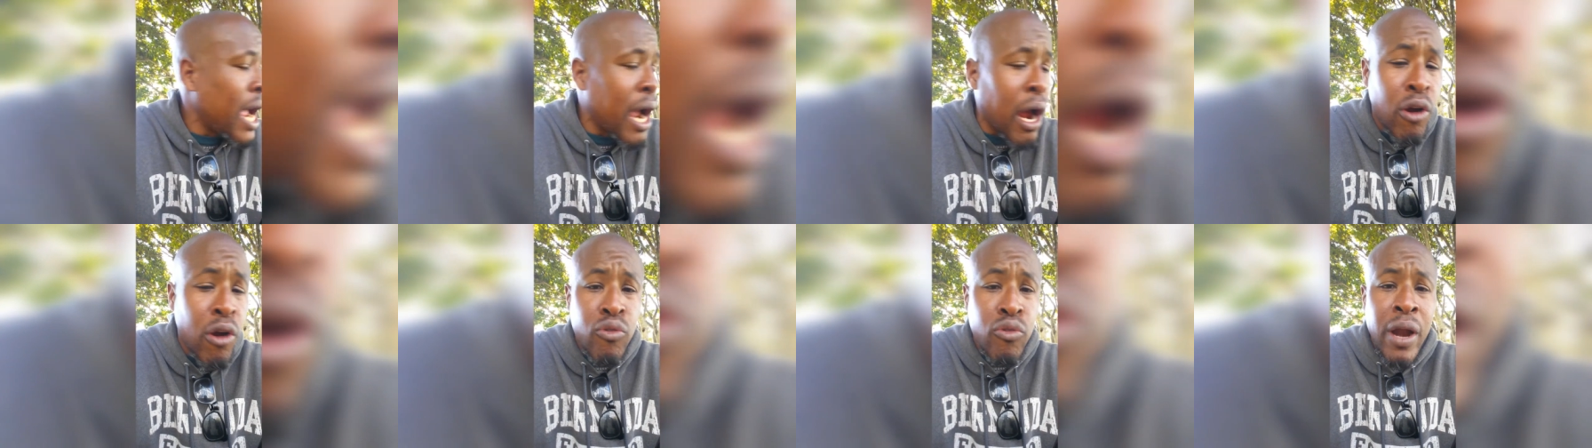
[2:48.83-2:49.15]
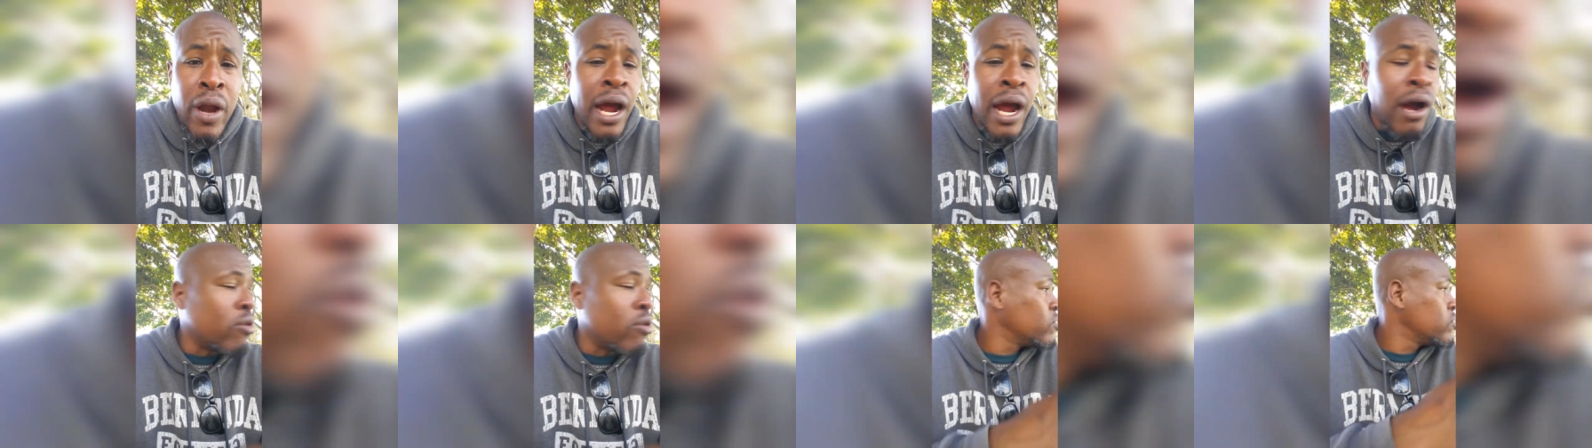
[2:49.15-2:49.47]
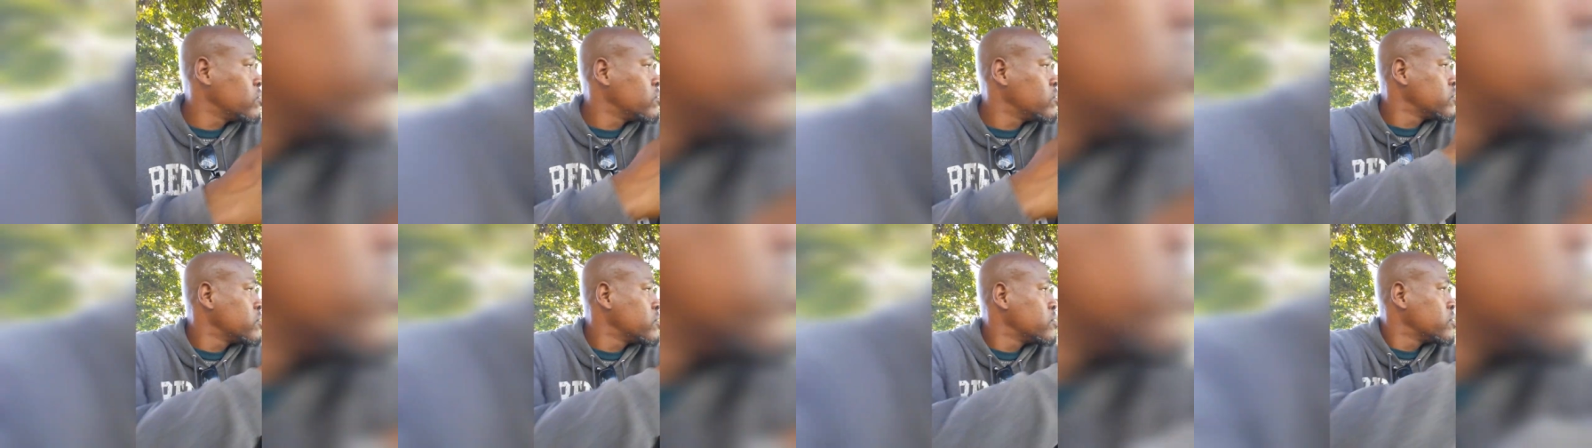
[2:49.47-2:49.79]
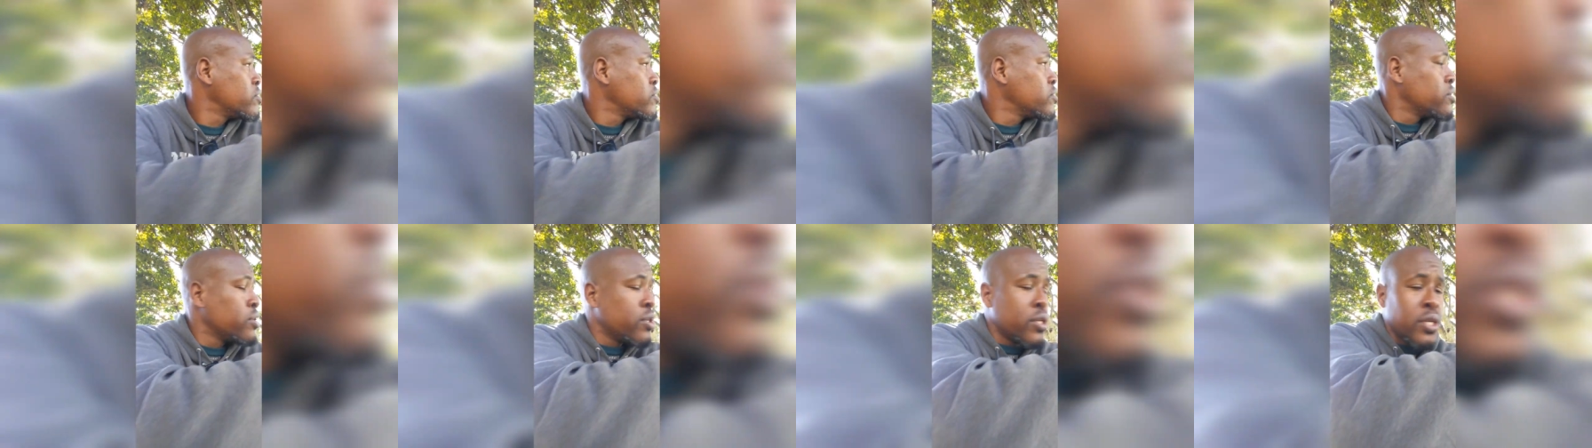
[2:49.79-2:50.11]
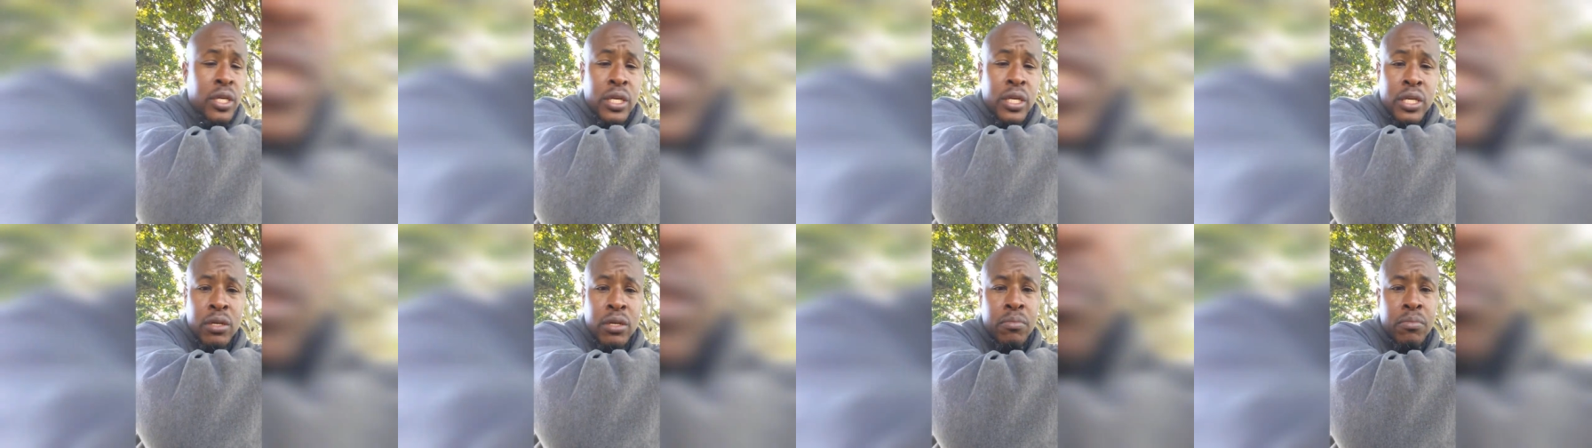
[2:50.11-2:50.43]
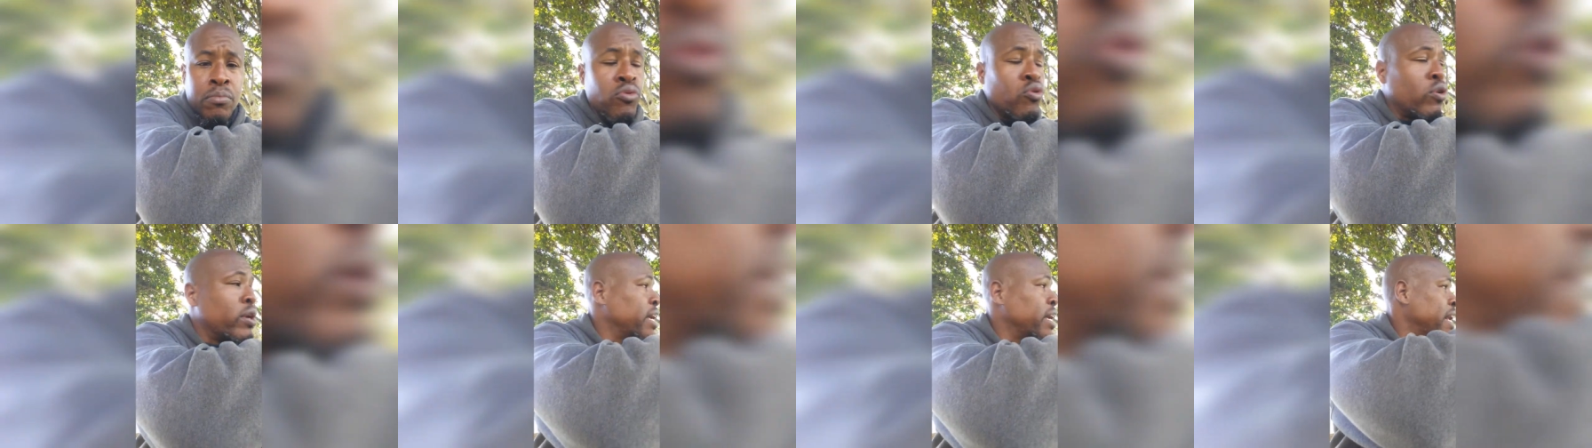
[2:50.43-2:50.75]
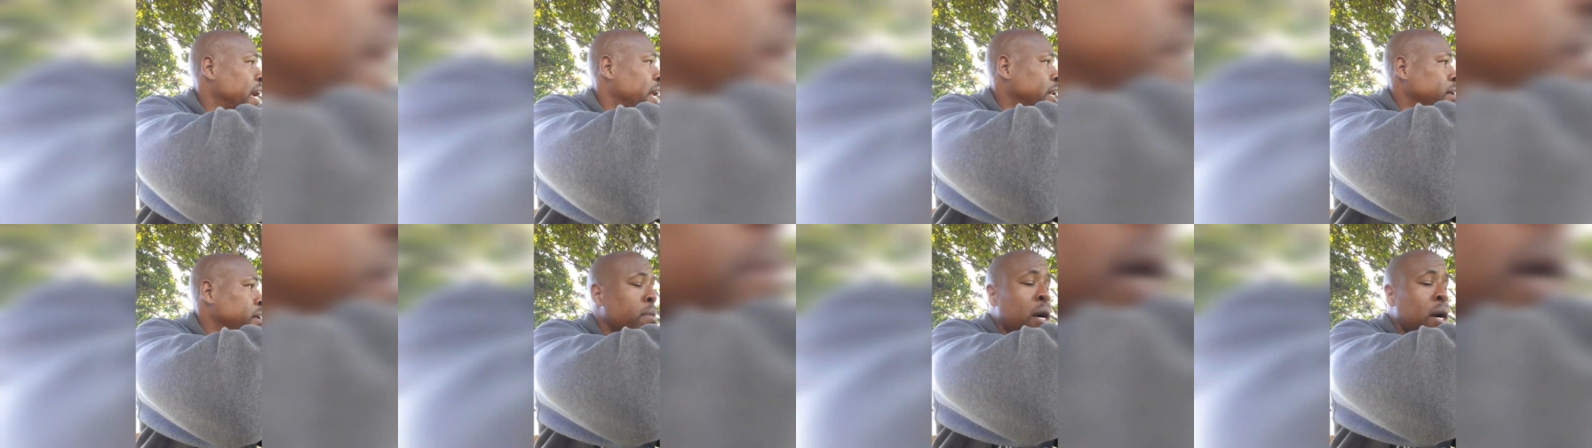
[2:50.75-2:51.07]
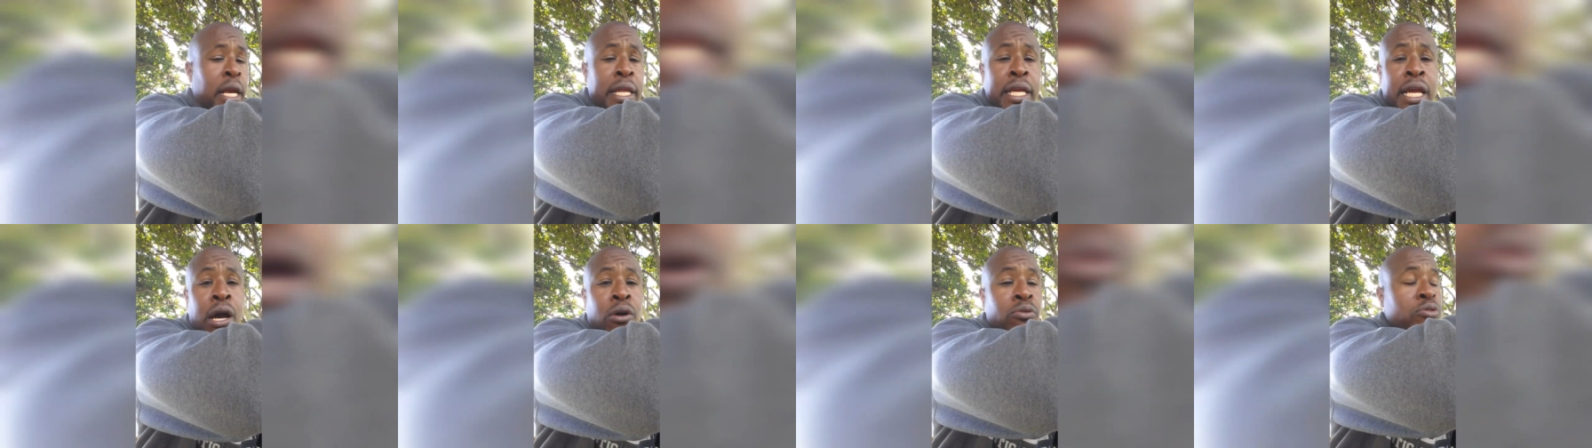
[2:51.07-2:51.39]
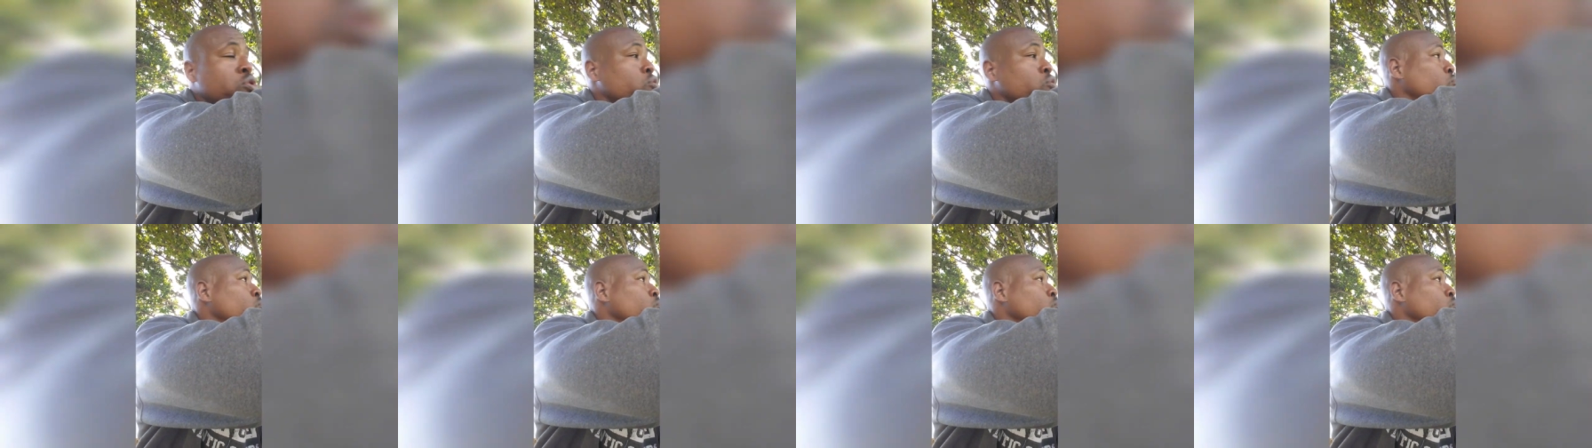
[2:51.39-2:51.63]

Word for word: Rao. More than anybody else, cool?